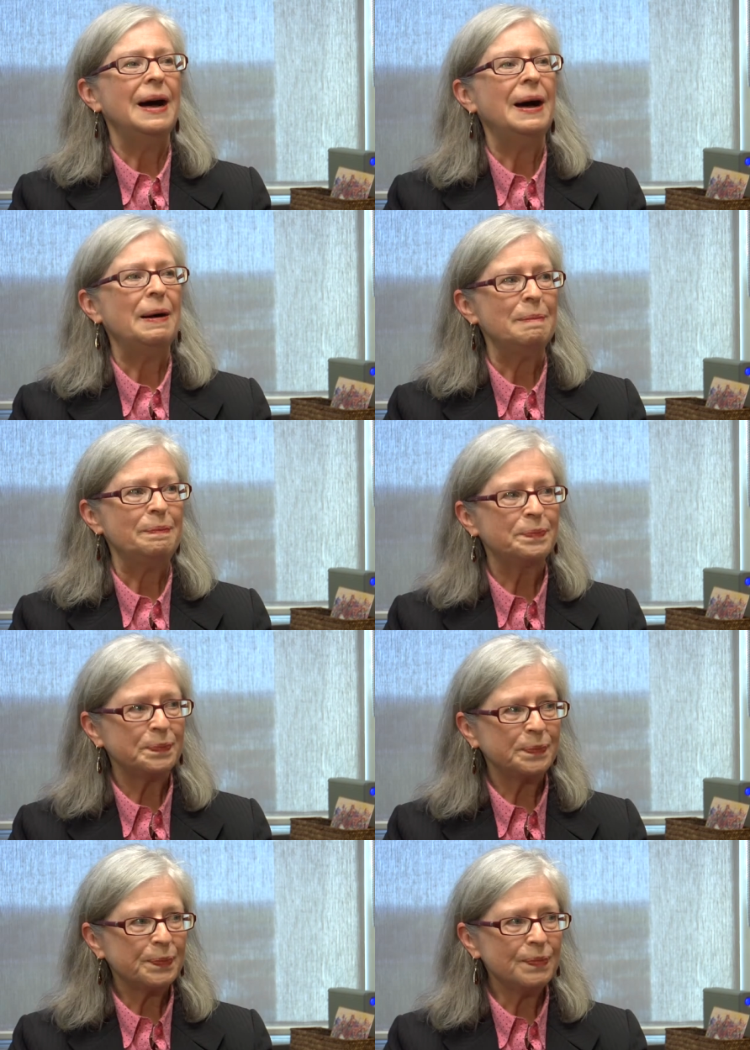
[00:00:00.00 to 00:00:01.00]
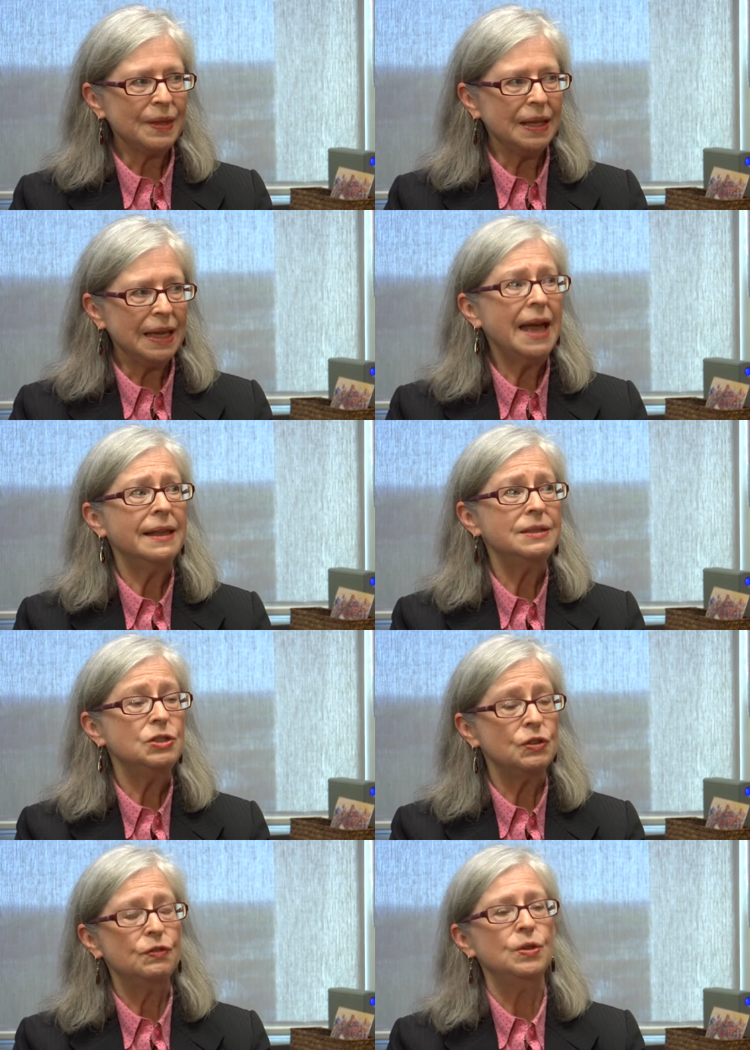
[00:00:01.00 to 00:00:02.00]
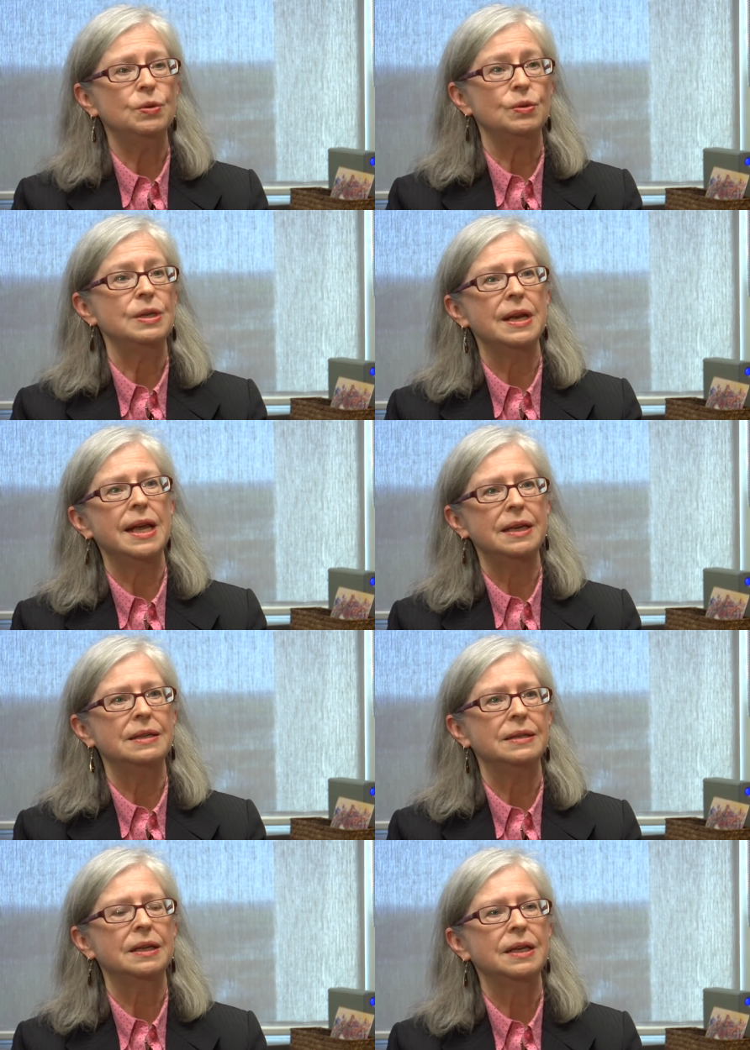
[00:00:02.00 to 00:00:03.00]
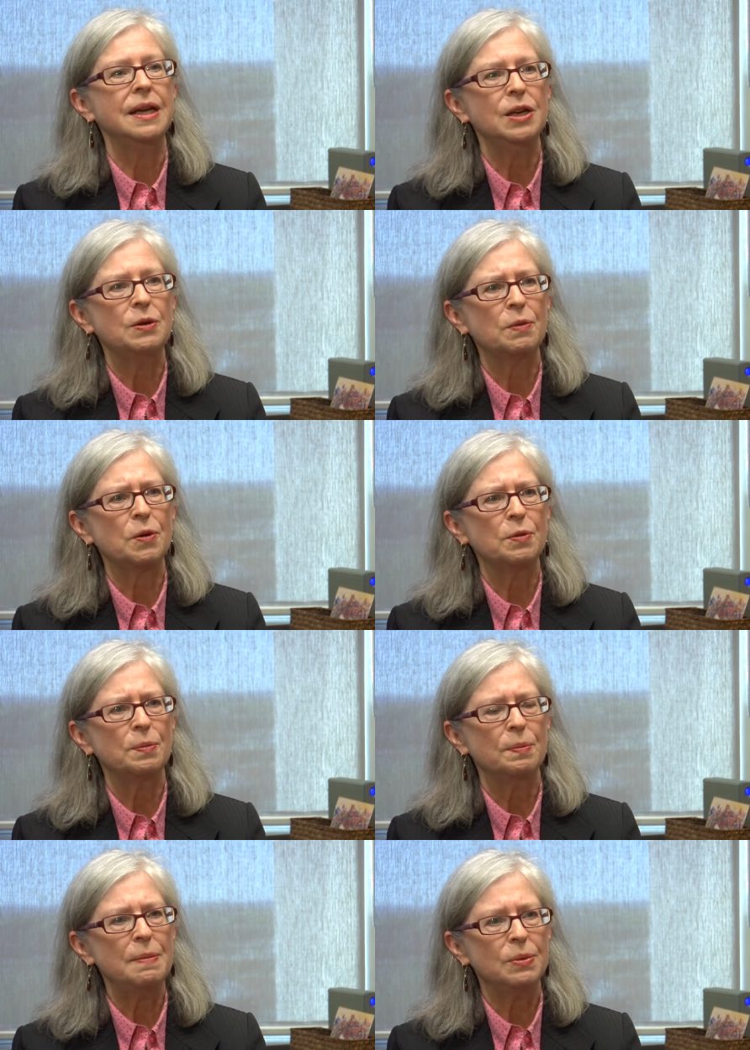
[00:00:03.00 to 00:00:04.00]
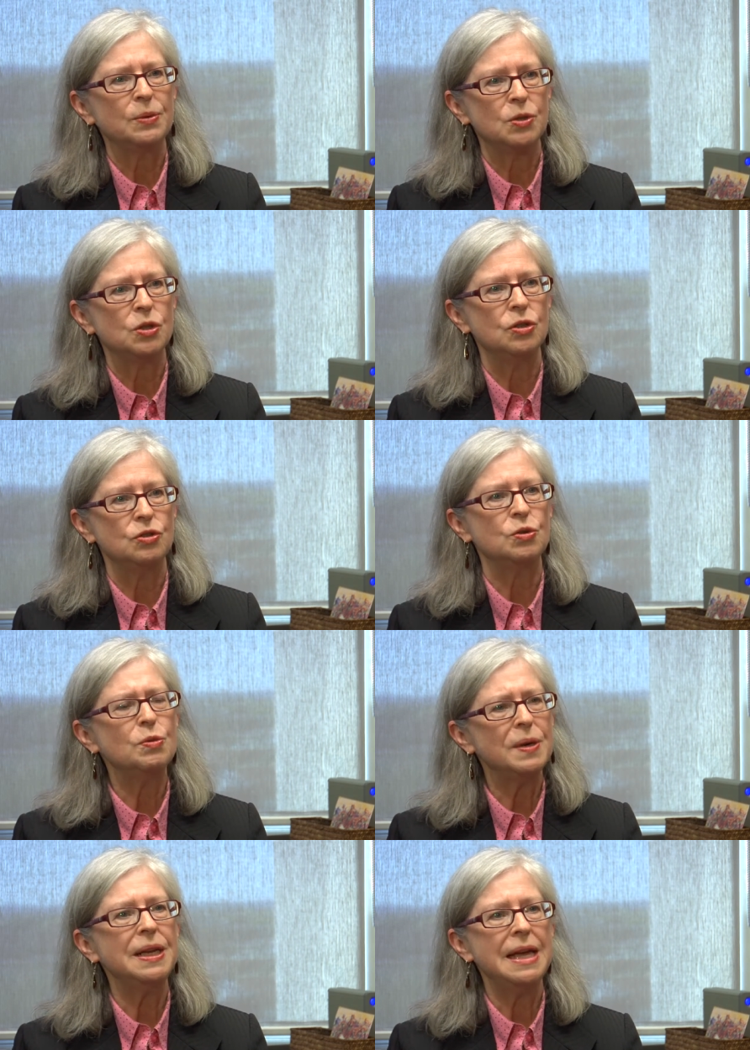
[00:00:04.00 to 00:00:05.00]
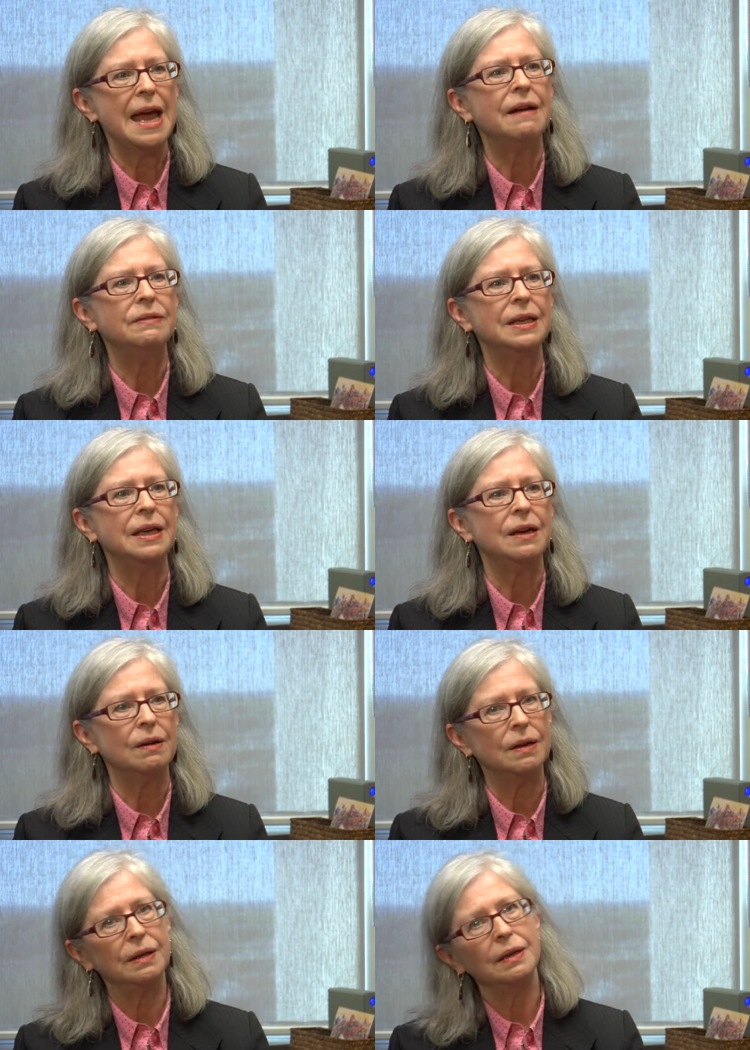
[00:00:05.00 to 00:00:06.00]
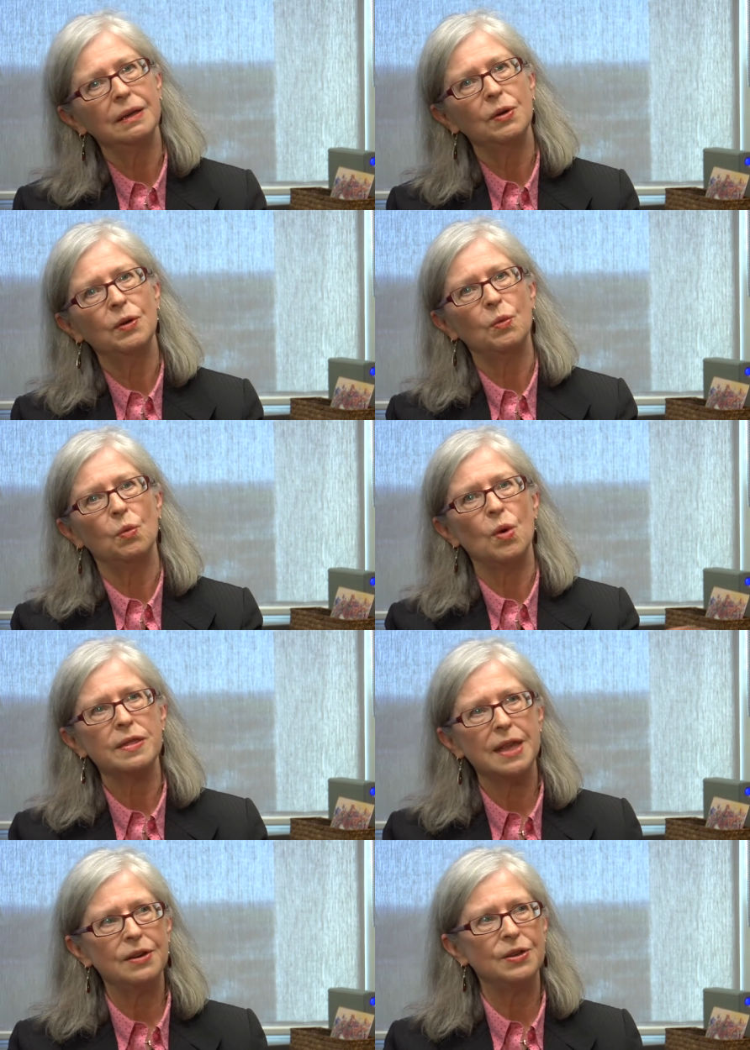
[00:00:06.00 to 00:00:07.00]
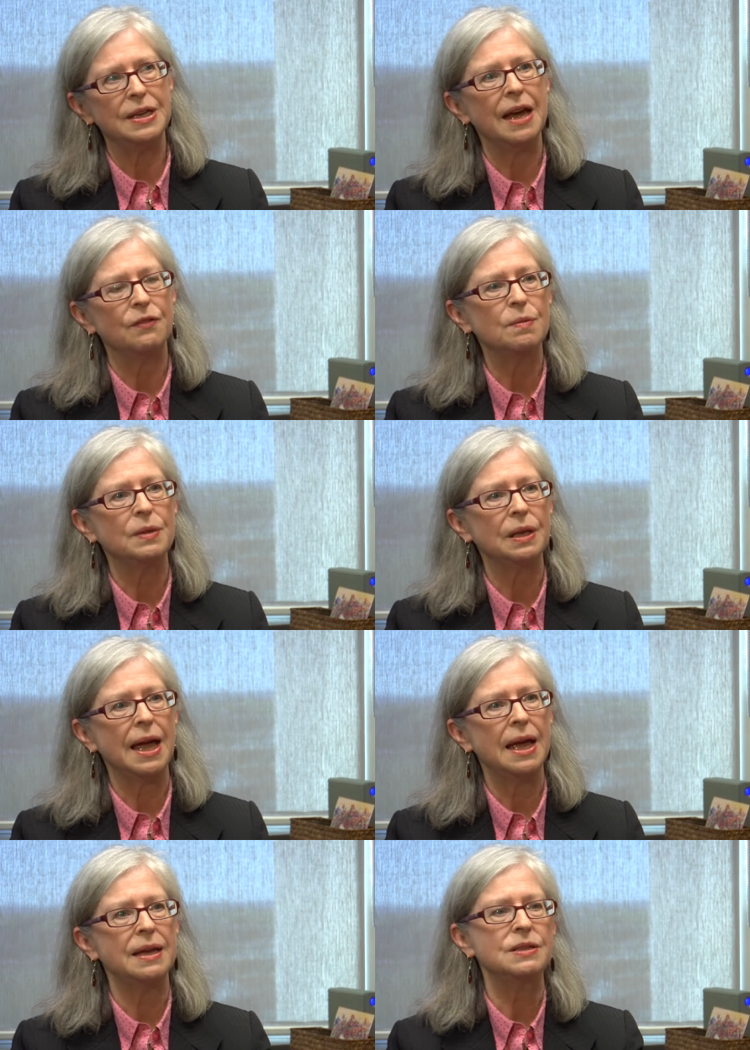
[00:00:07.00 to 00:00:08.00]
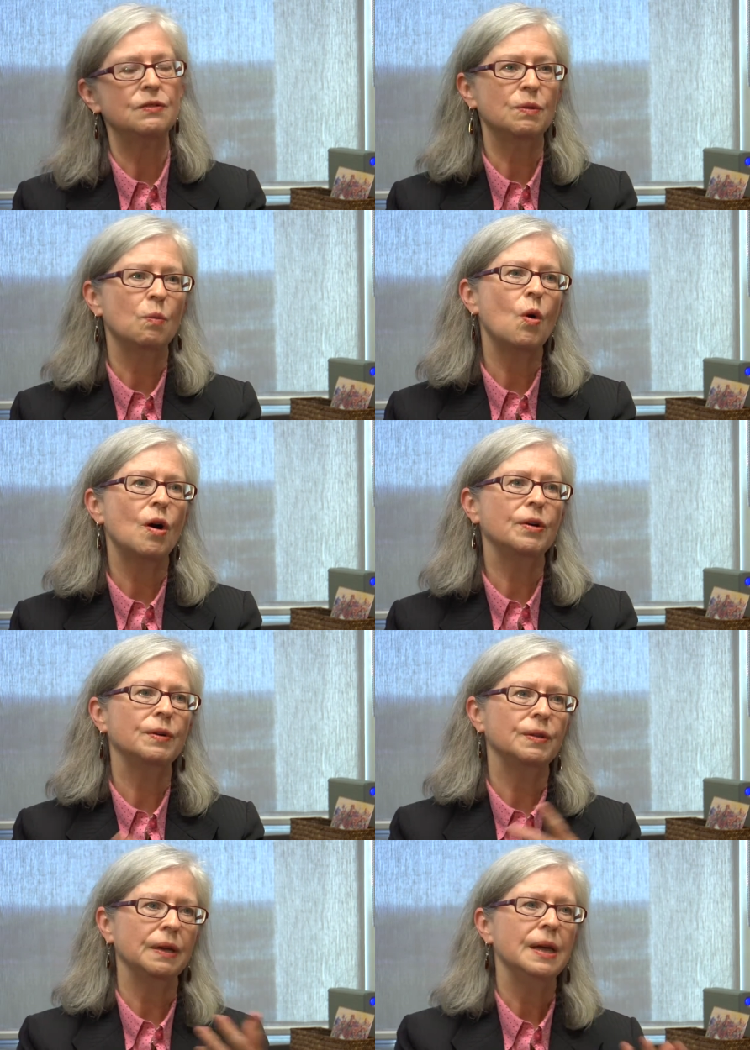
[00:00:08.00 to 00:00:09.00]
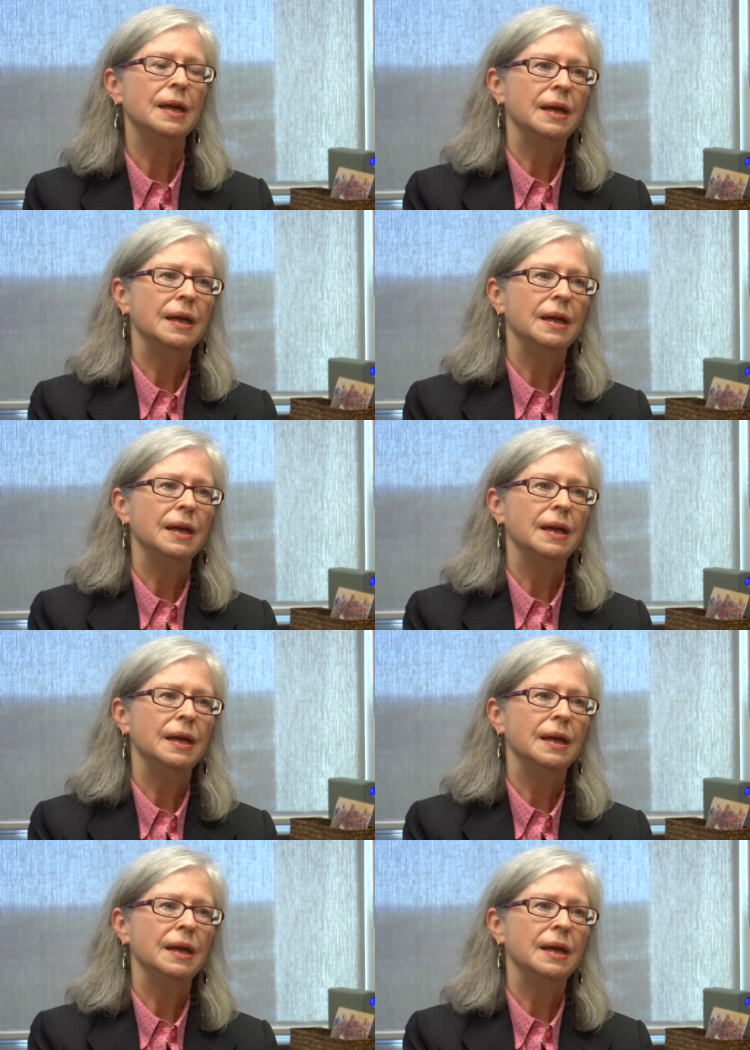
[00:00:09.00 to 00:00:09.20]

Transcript: Um, and to food, Canadian Canadian rural people drew really heavily on what they could get from the land and from water. They,